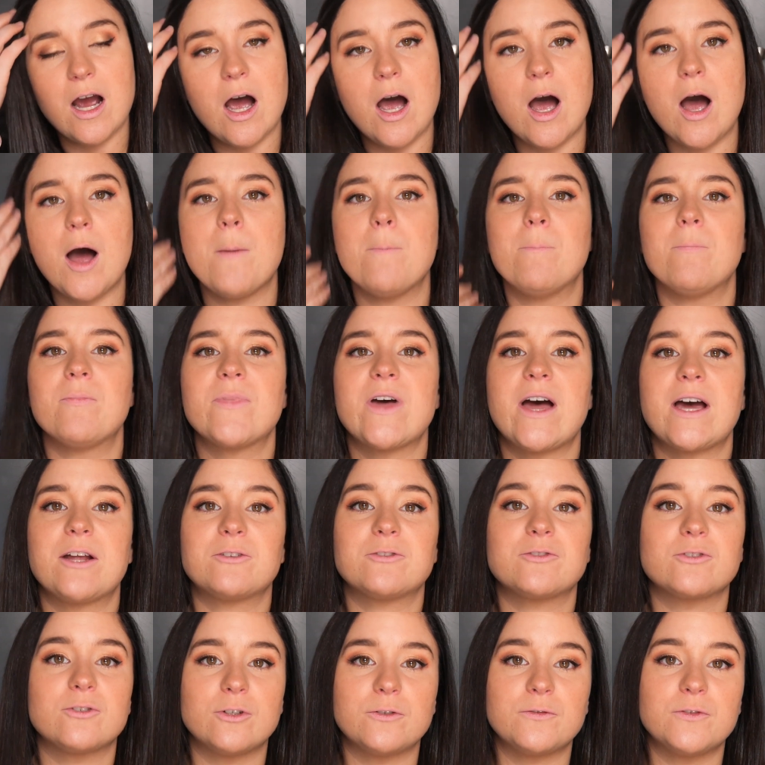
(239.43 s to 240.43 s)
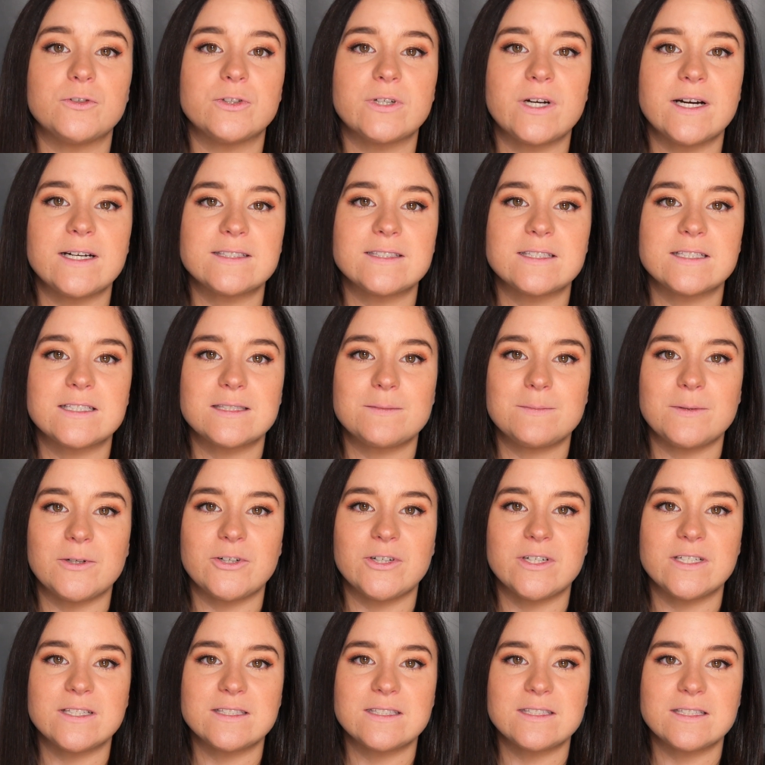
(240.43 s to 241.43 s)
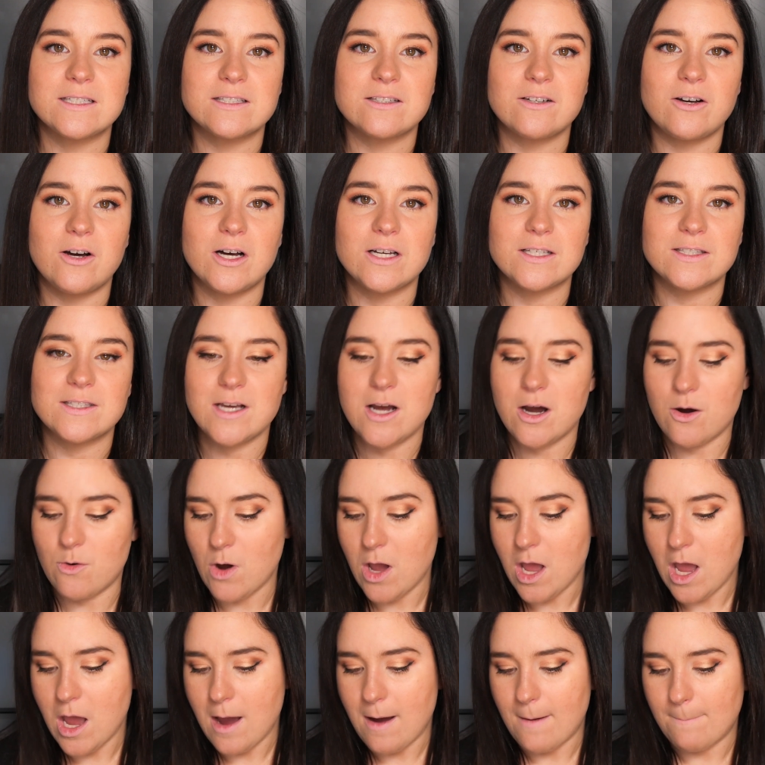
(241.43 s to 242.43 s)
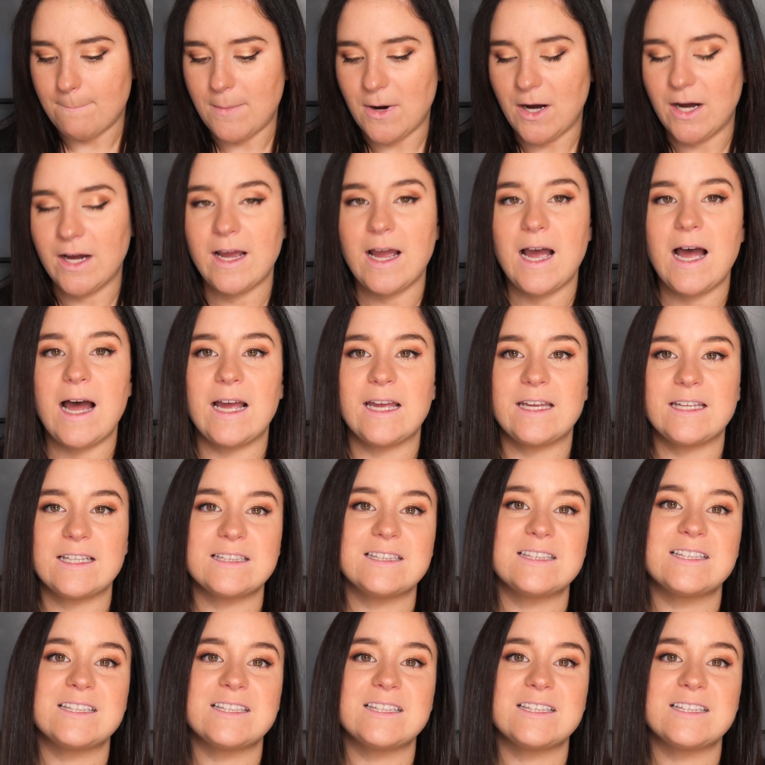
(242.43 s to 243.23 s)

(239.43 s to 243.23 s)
I don't know if you guys experience this also, but I